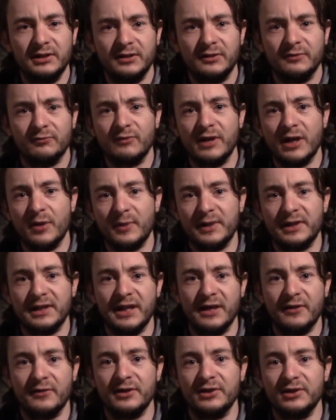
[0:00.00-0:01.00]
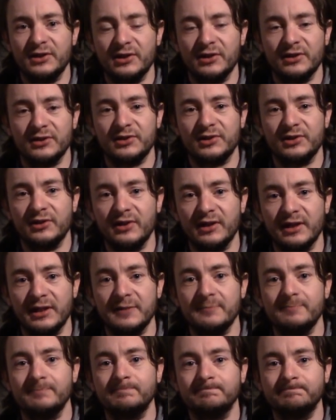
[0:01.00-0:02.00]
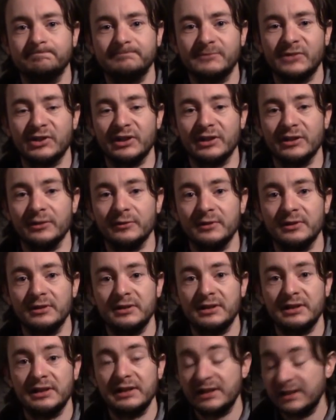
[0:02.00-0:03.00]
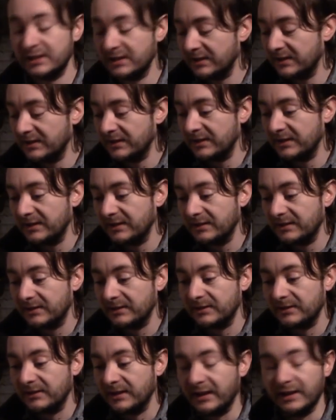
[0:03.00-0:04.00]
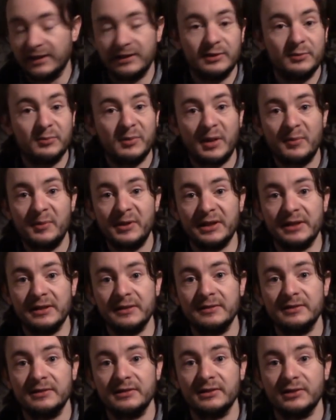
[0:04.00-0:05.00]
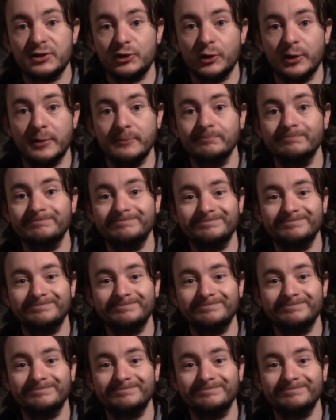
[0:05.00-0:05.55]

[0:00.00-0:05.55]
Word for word: railway carriage kind of styling. So yeah, plan B, let's do it.